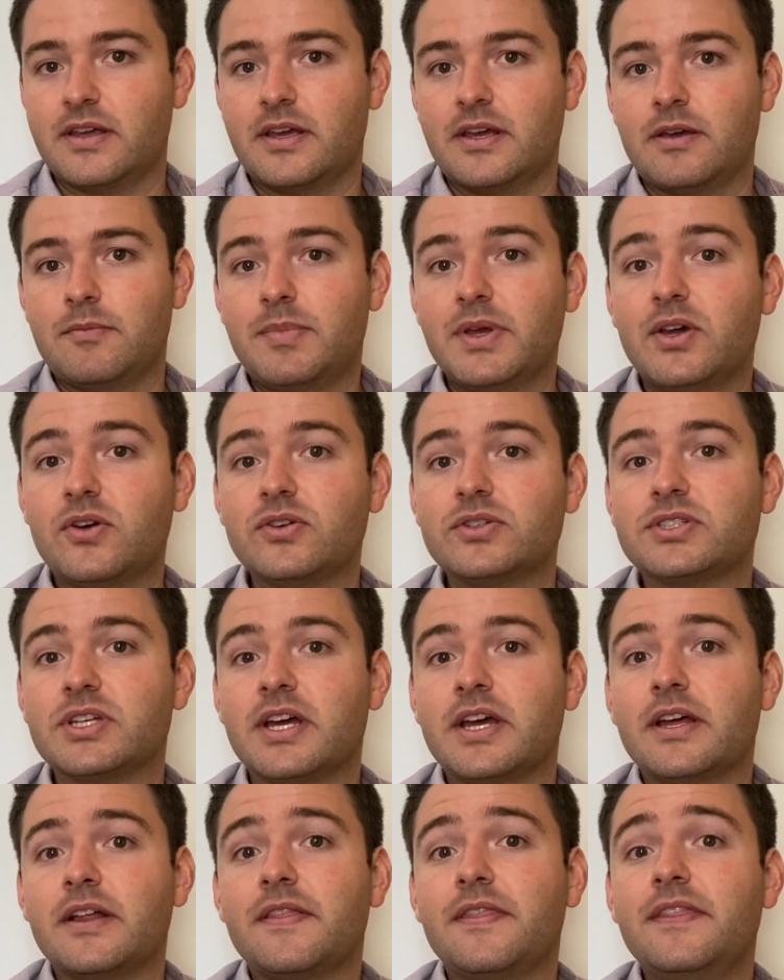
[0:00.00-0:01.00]
Because
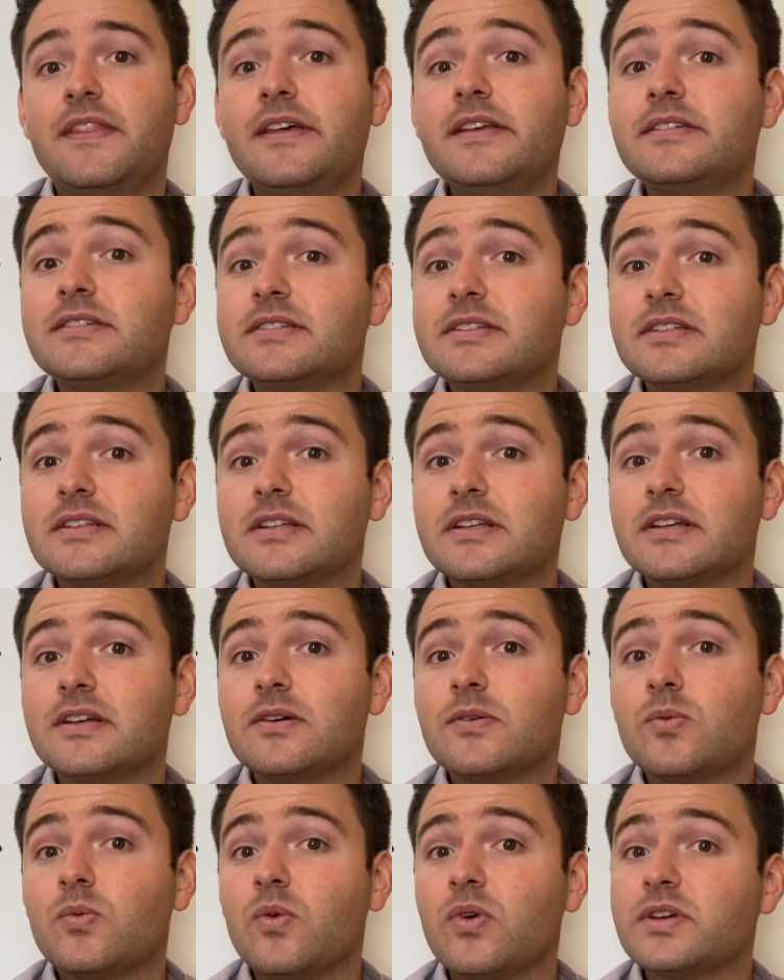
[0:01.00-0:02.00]
this
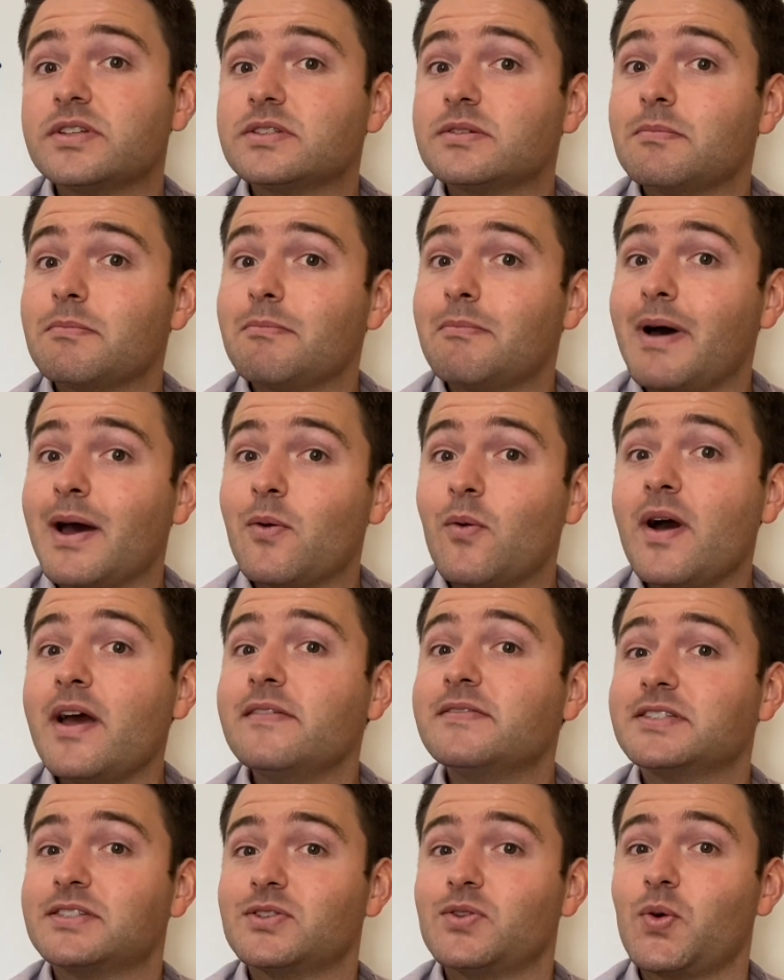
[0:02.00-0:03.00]
was my
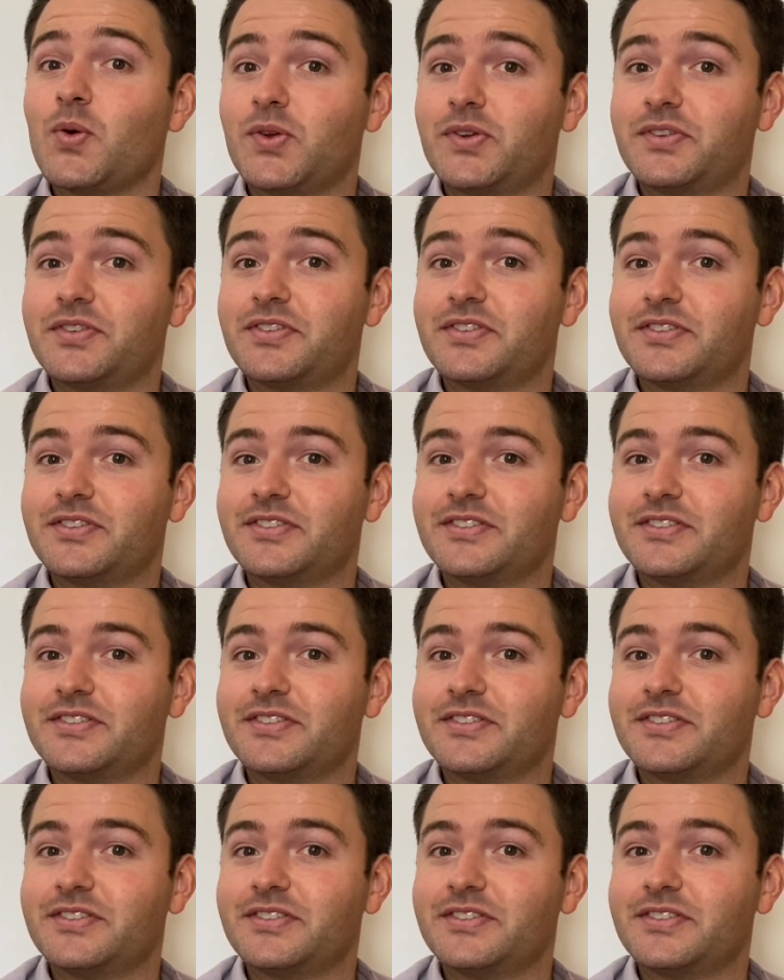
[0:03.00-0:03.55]
wife's thought.